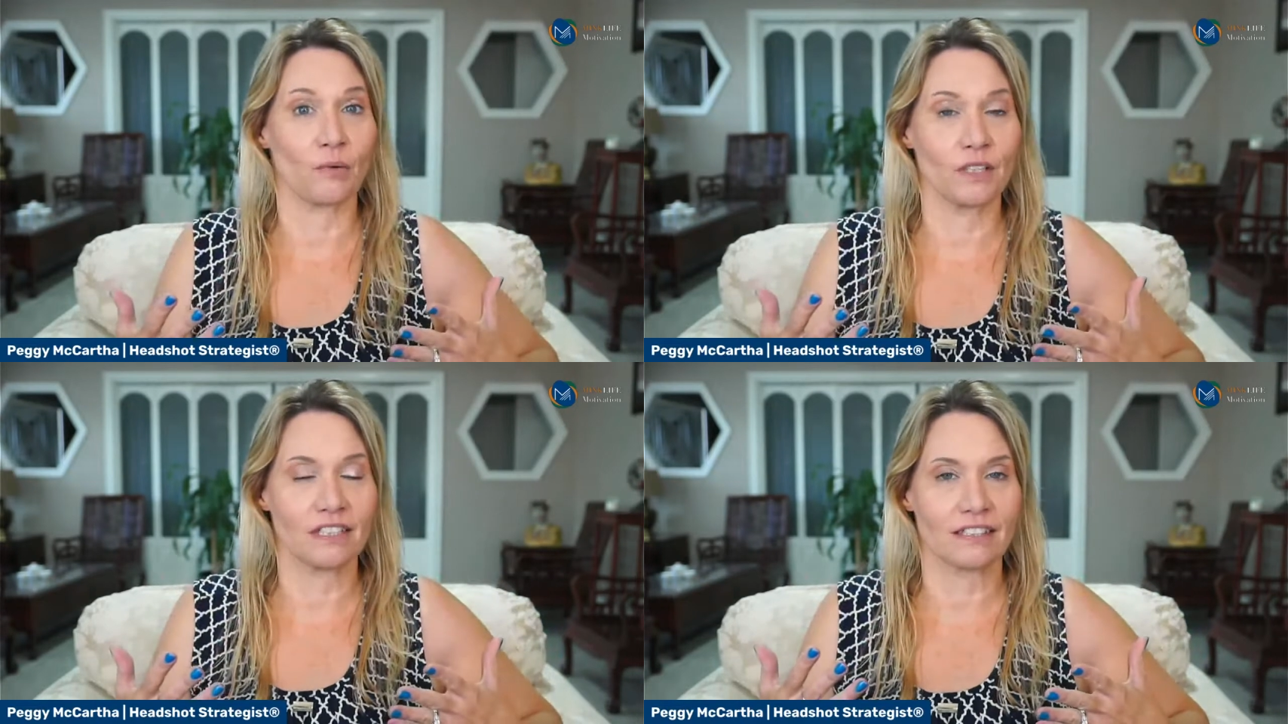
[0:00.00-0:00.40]
to
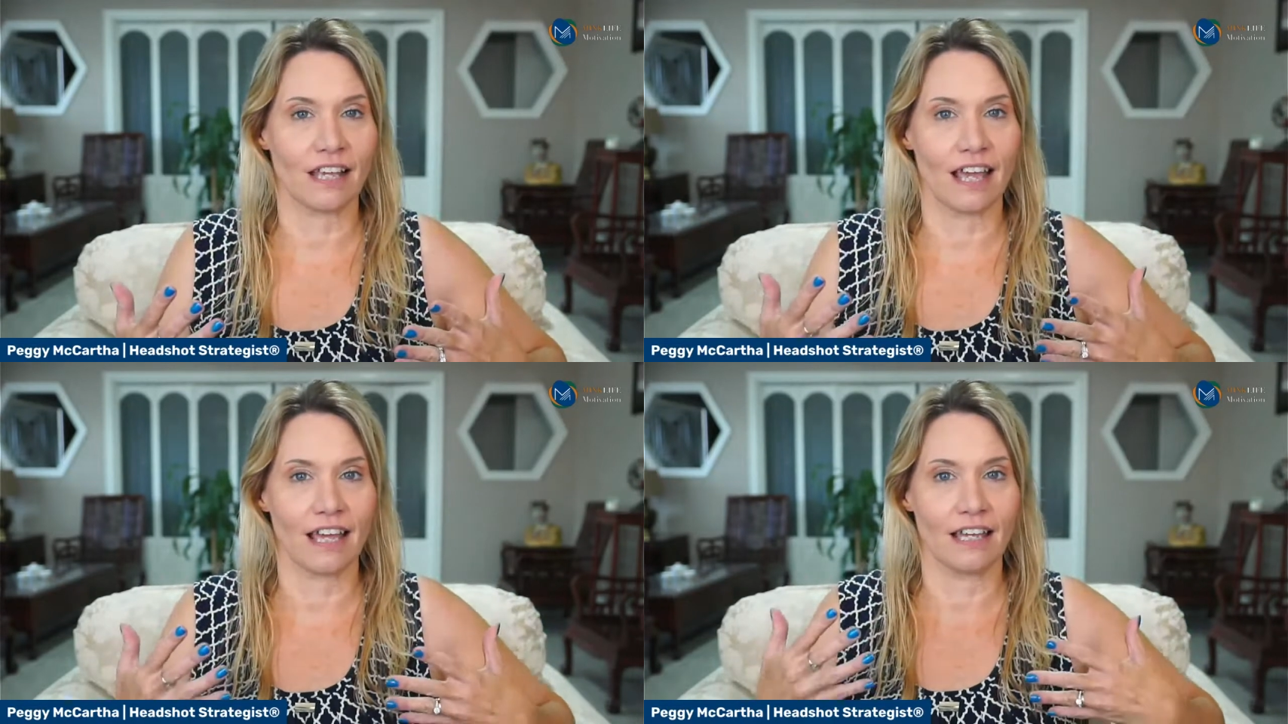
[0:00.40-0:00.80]
always
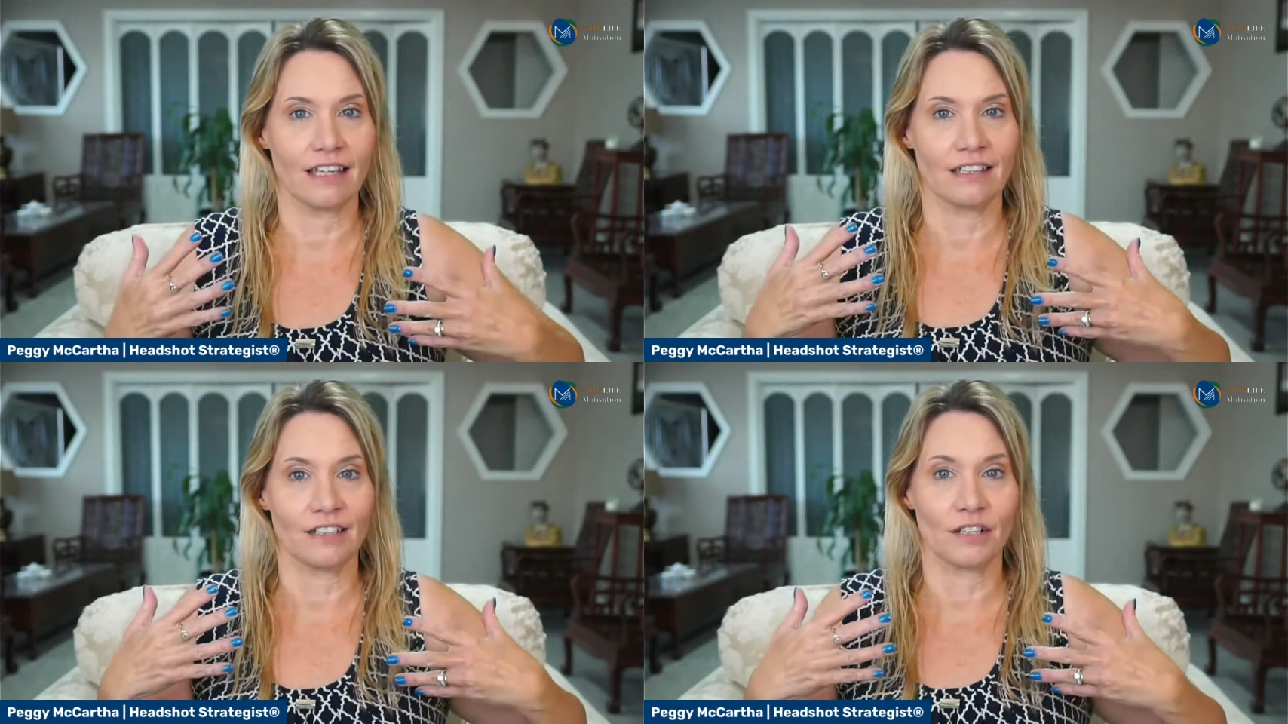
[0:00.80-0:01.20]
say,
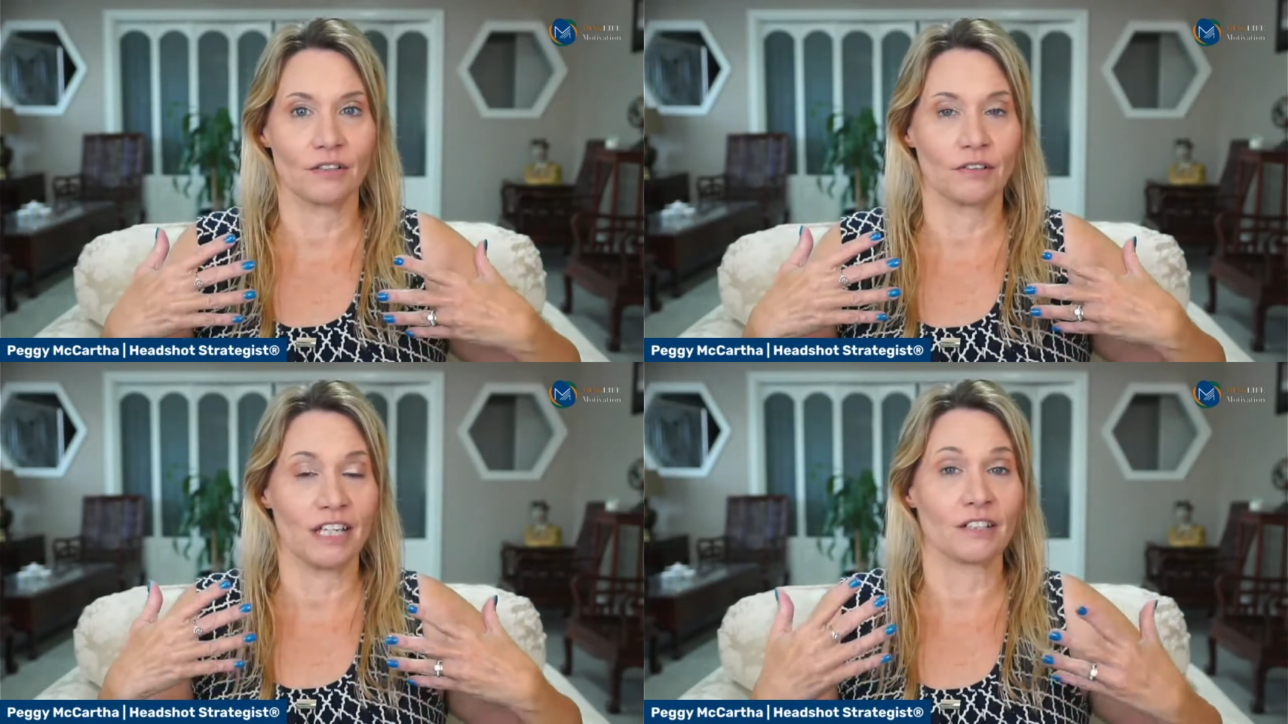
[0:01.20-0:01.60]
you
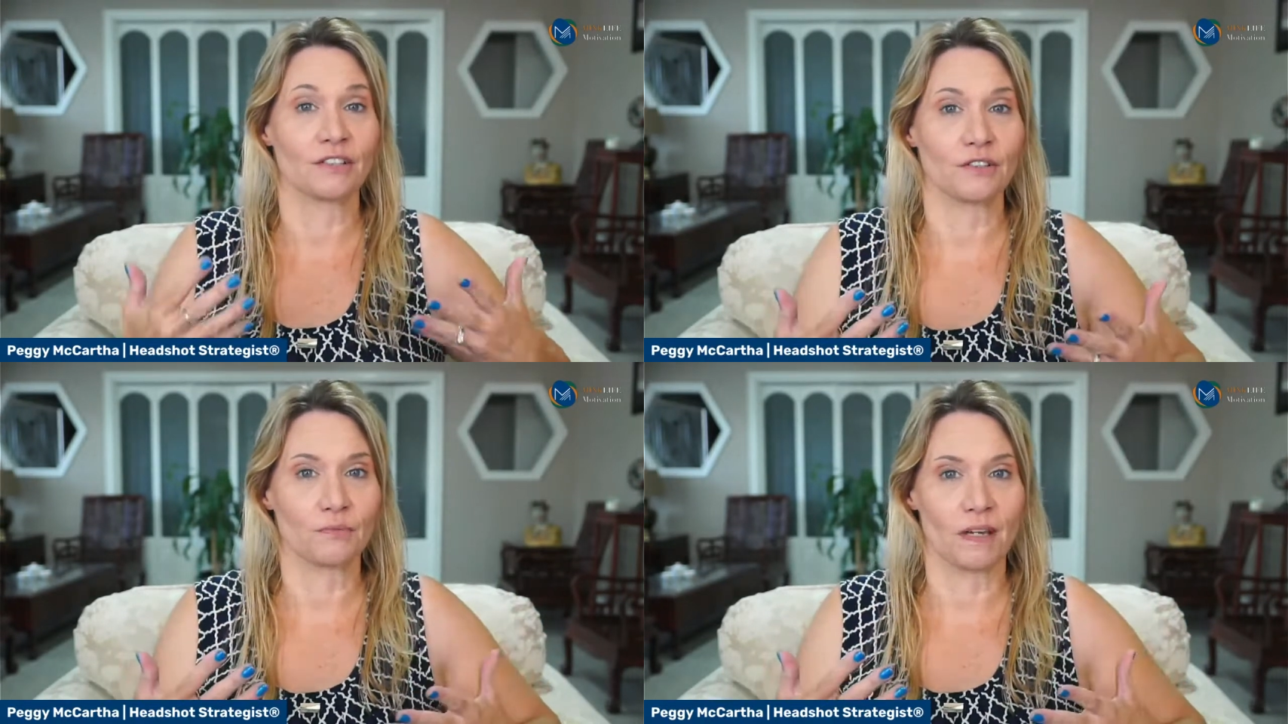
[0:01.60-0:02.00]
know,
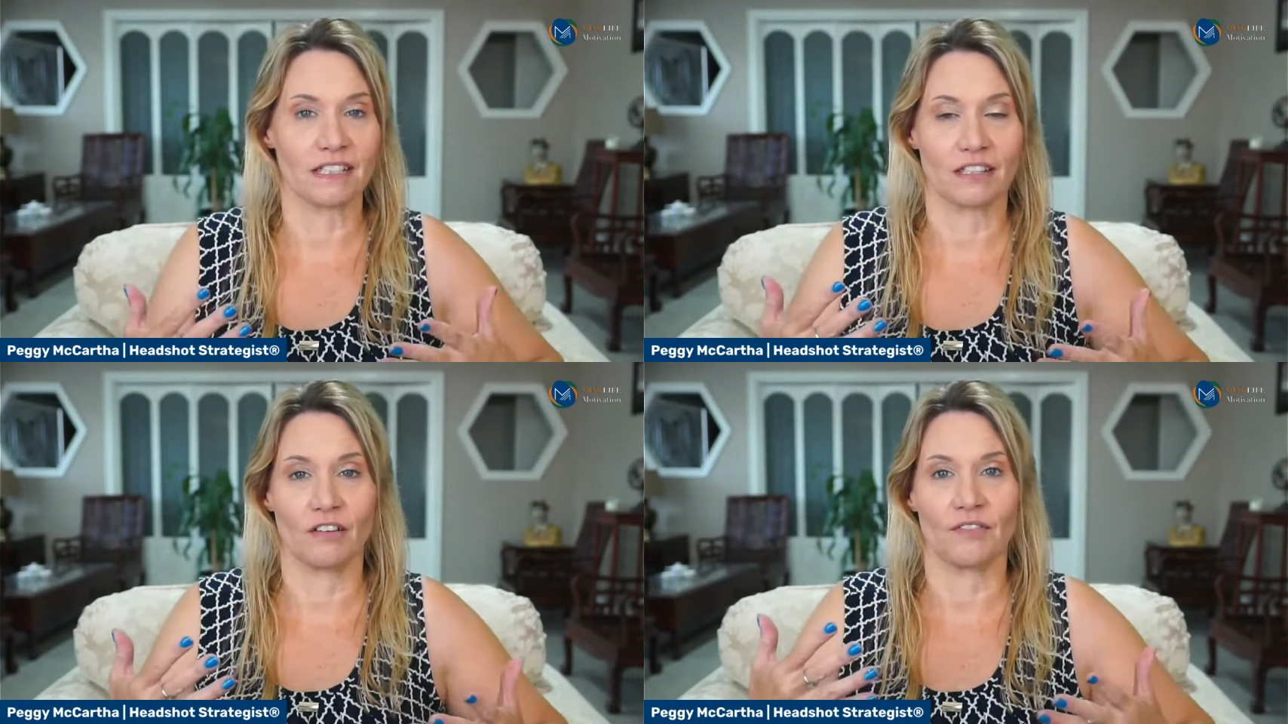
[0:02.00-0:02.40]
introduce
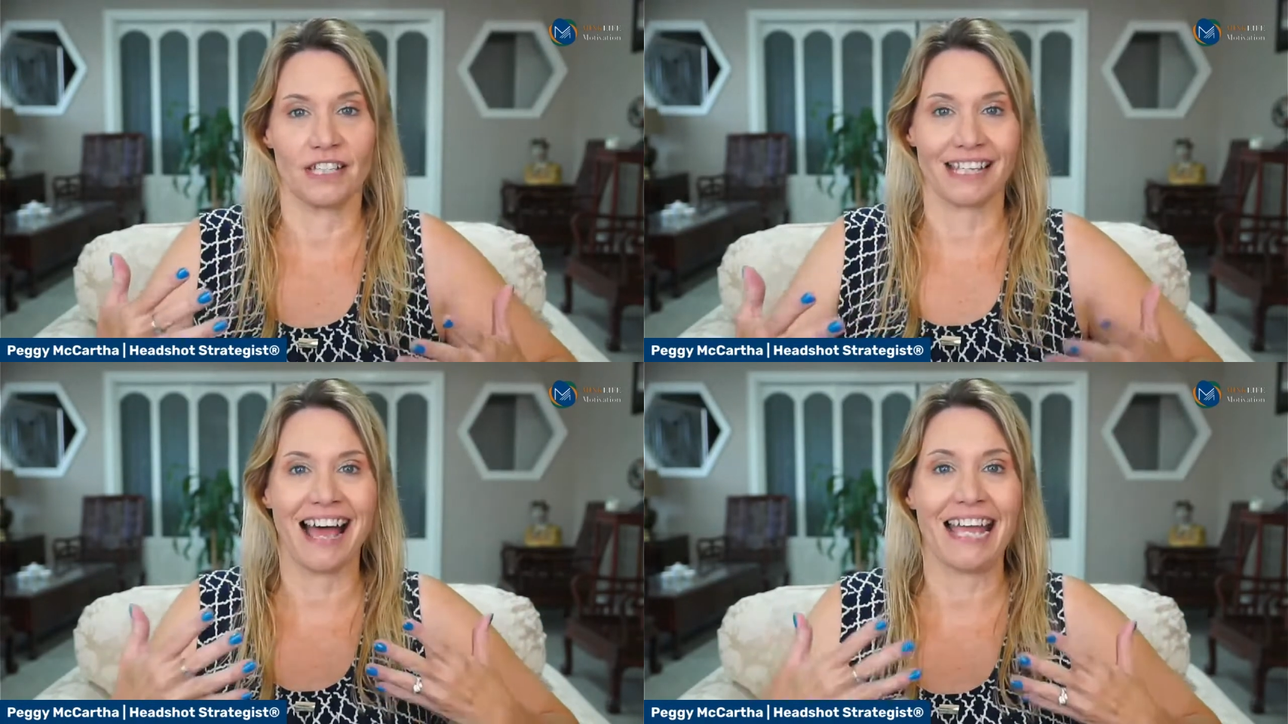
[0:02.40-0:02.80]
myself
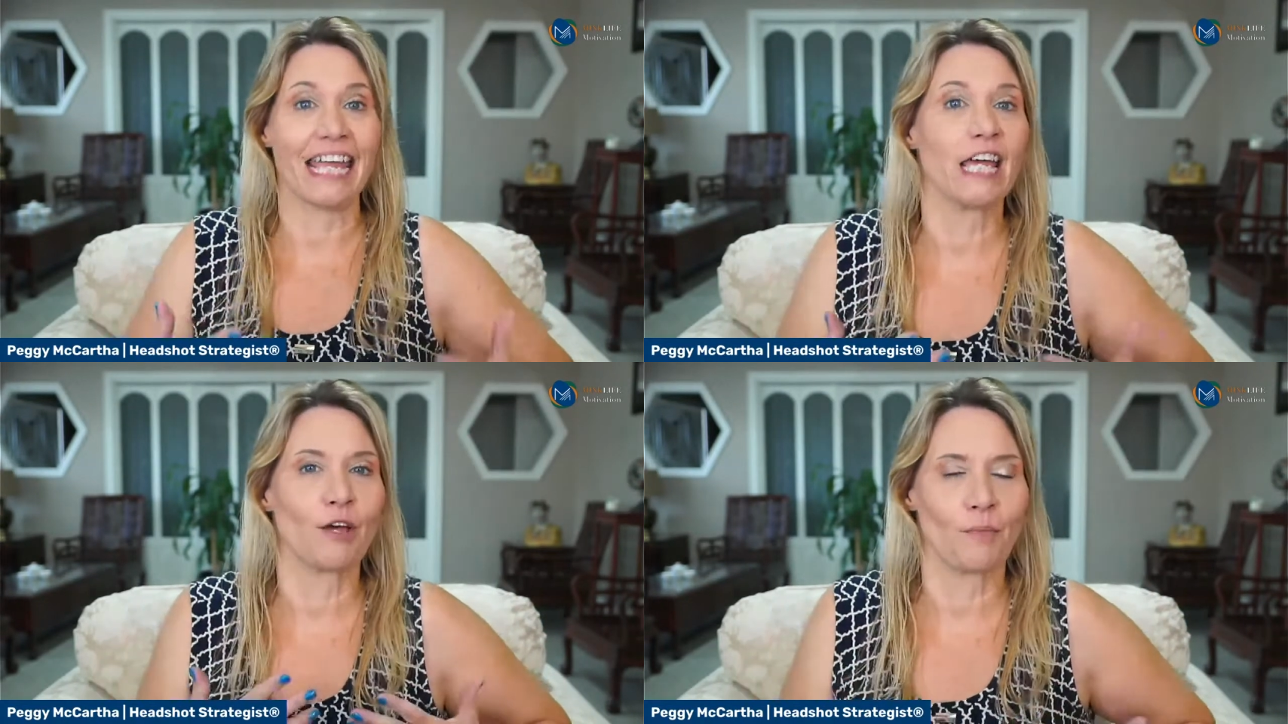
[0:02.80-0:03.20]
as I
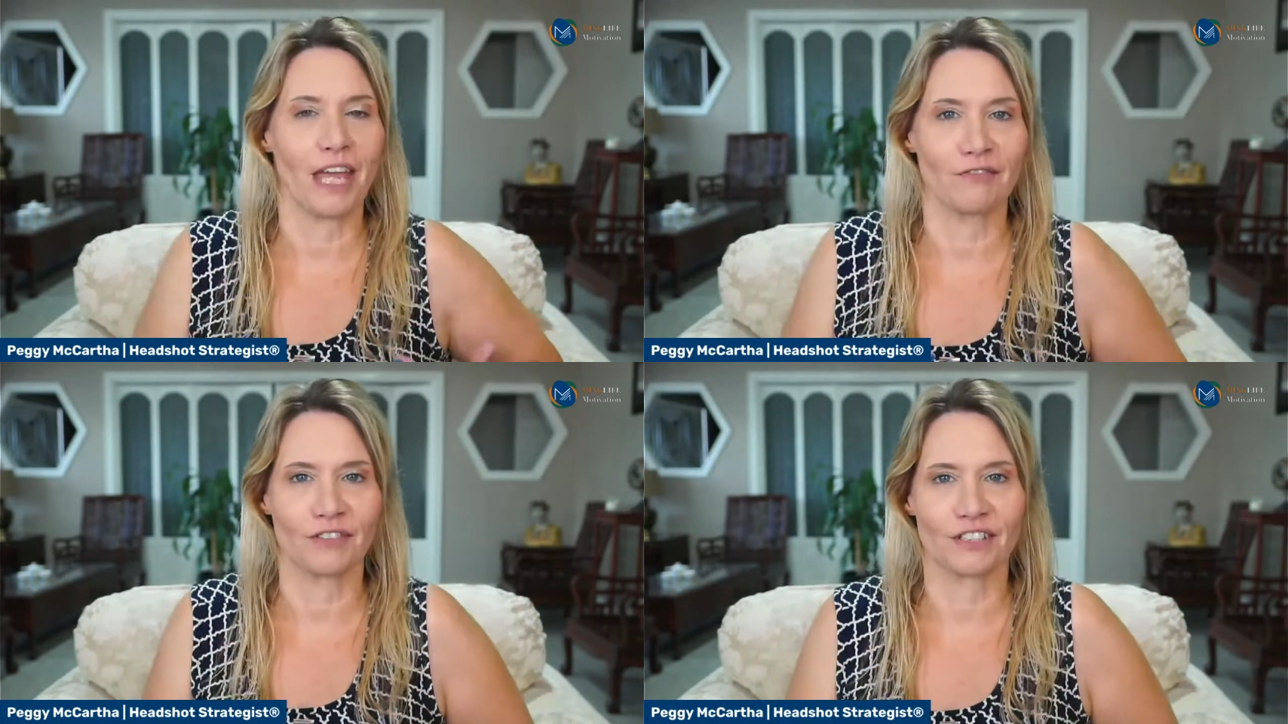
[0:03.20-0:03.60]
am
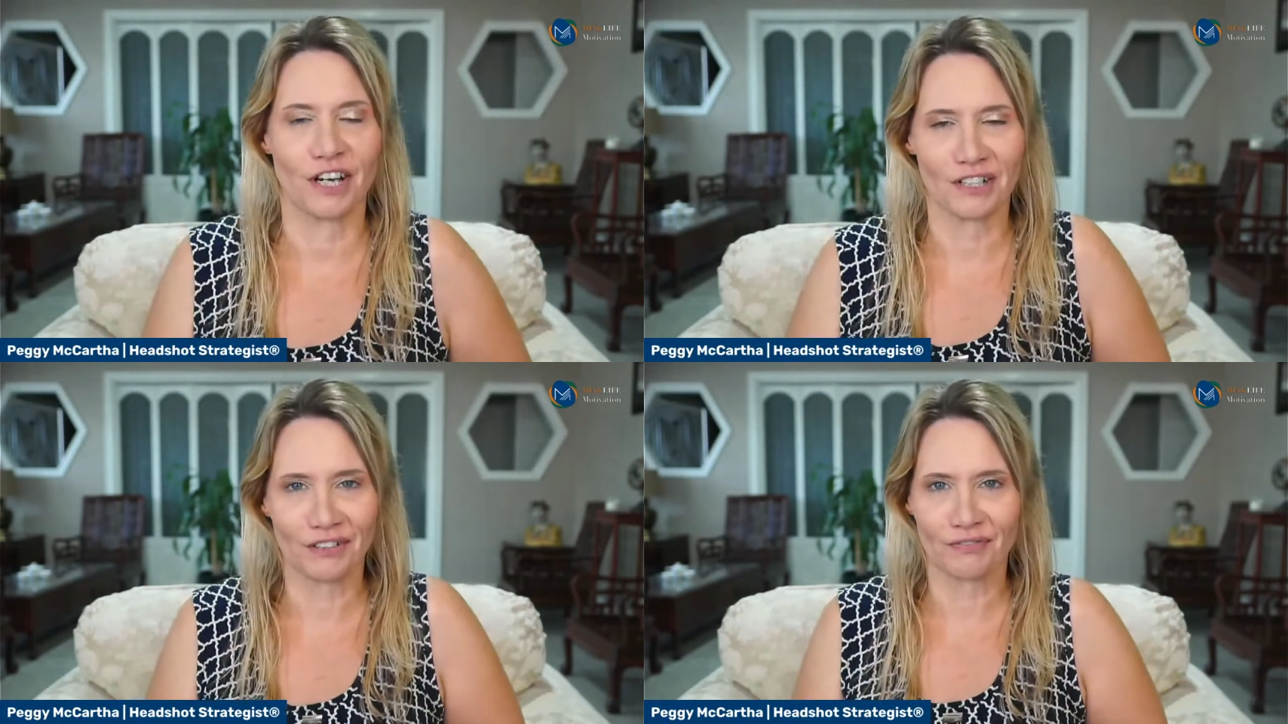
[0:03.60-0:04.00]
a
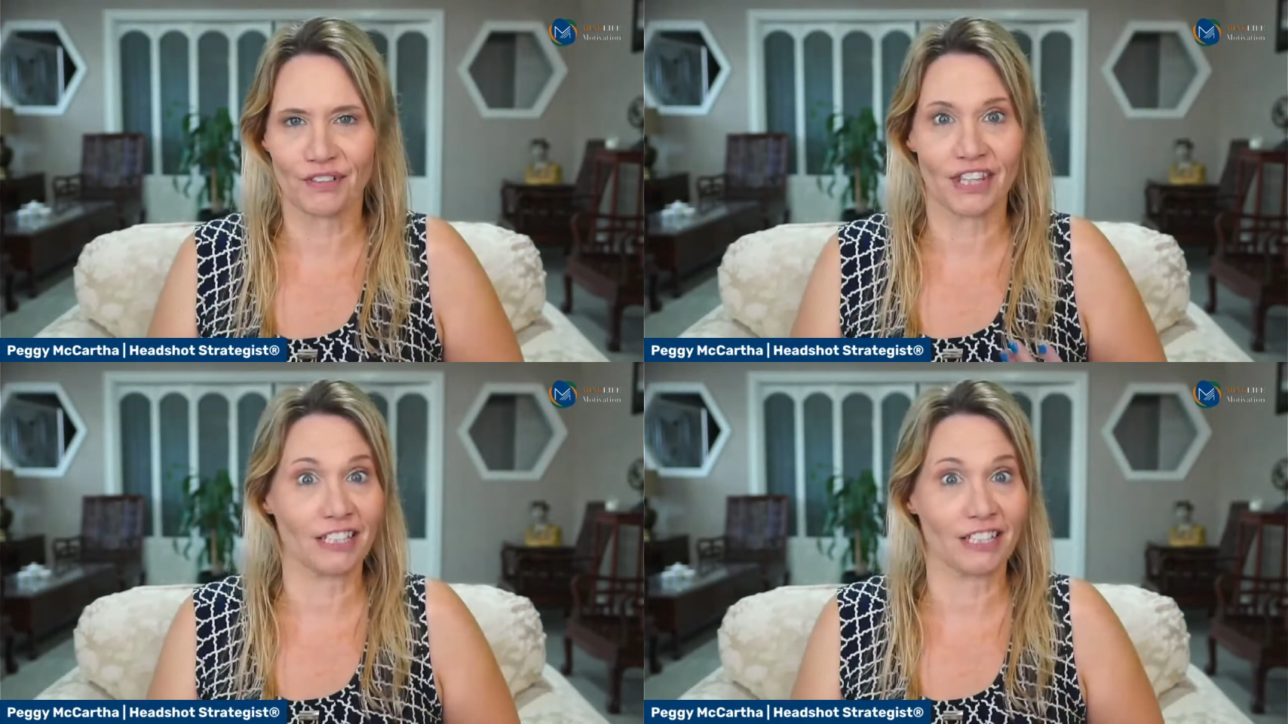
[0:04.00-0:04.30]
photographer.